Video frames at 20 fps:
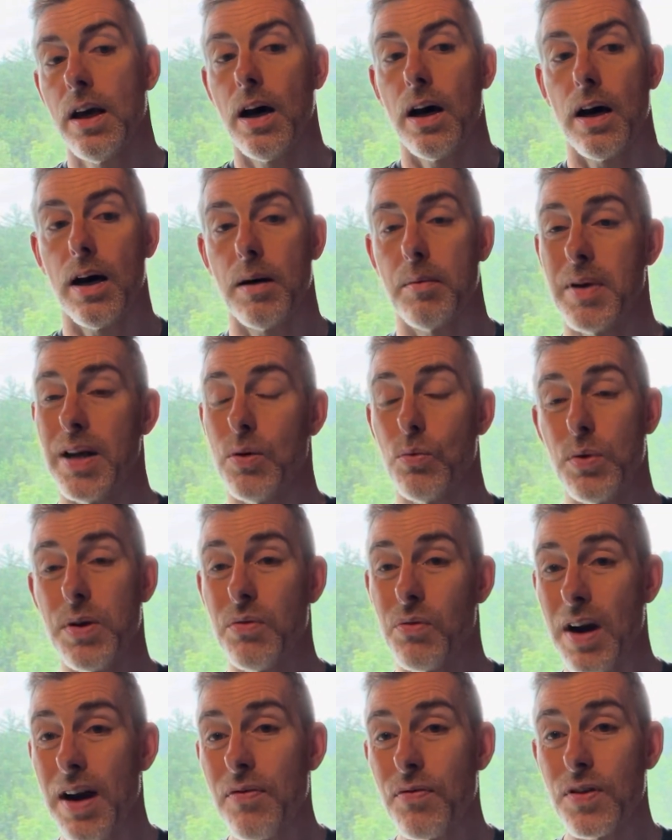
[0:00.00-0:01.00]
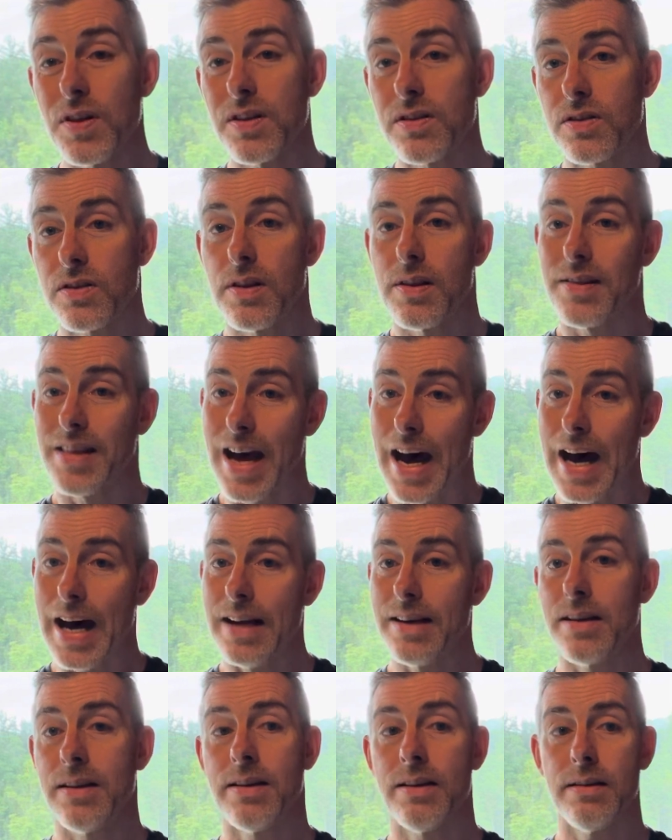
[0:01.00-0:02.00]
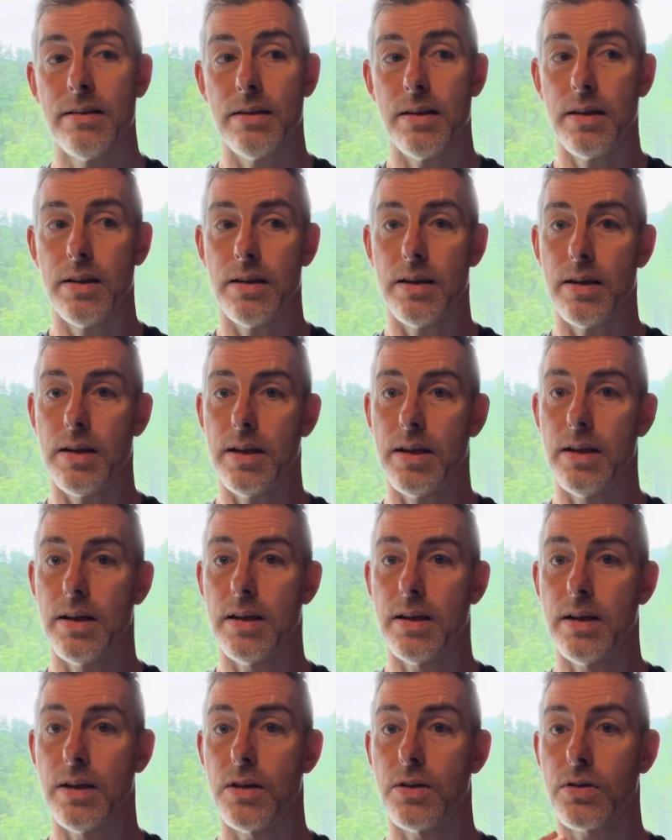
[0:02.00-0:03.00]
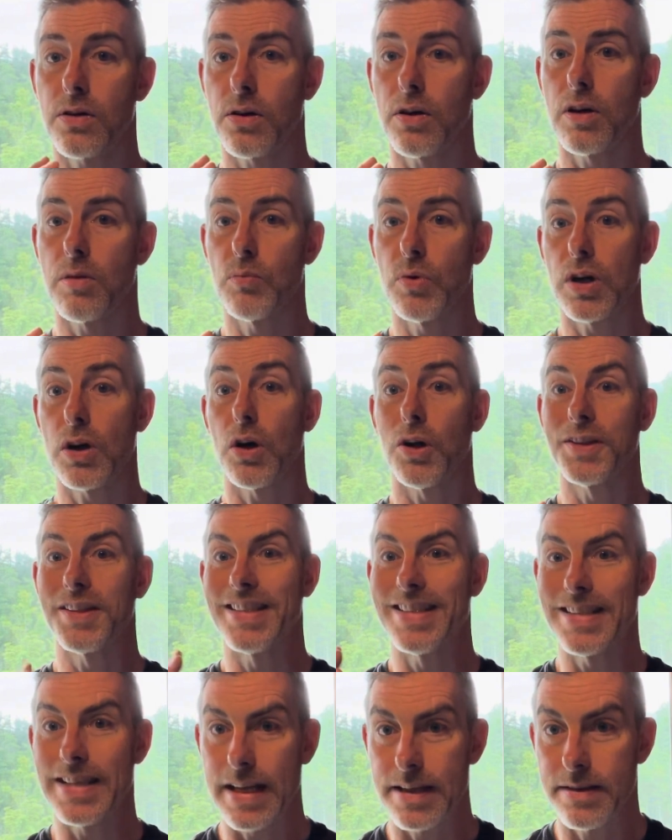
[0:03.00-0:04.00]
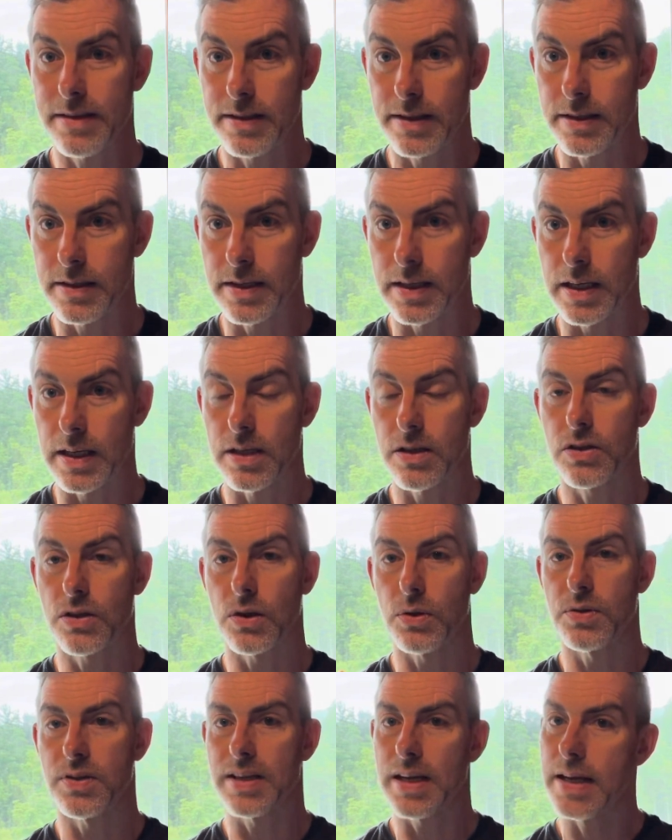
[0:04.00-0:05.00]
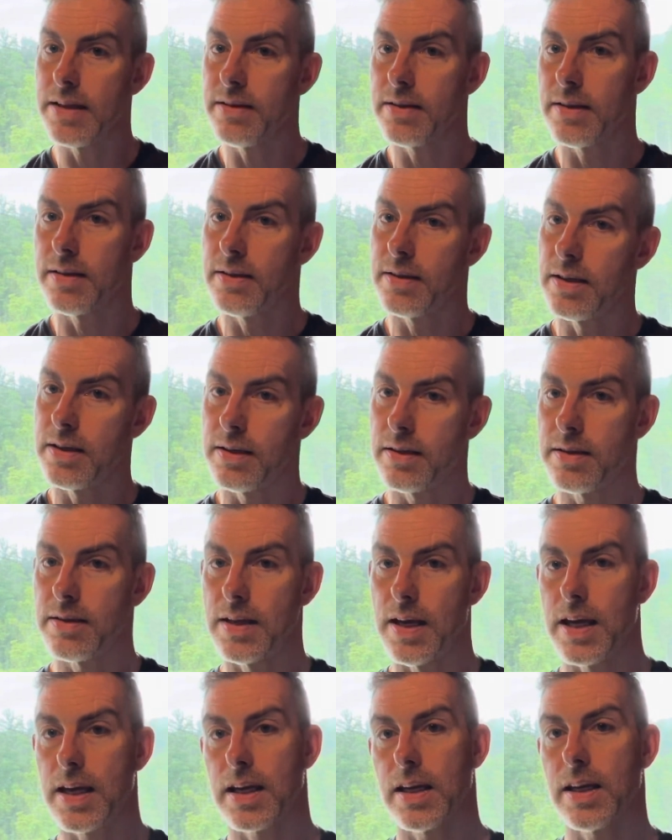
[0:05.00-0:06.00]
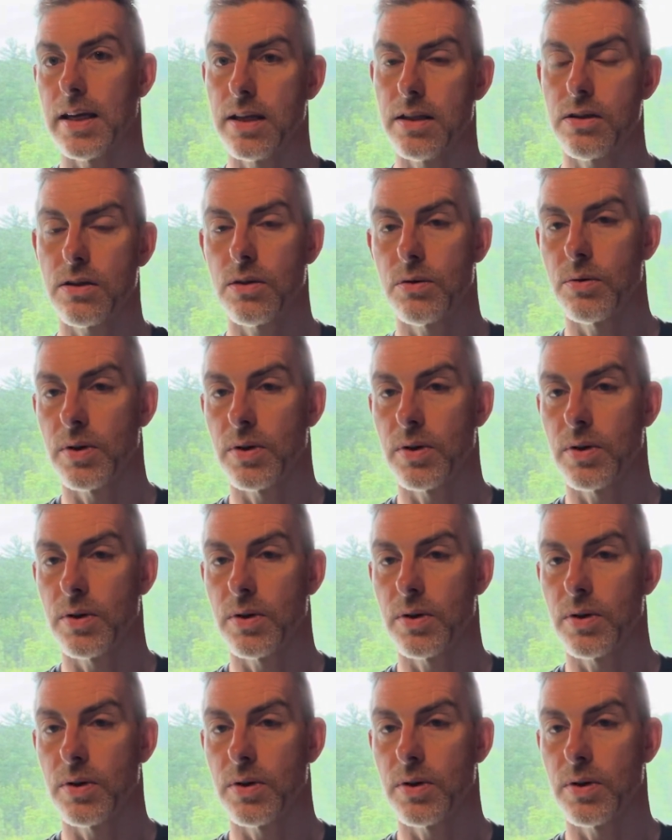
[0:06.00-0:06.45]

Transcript: And we reference that in a term we call density. So density is taking into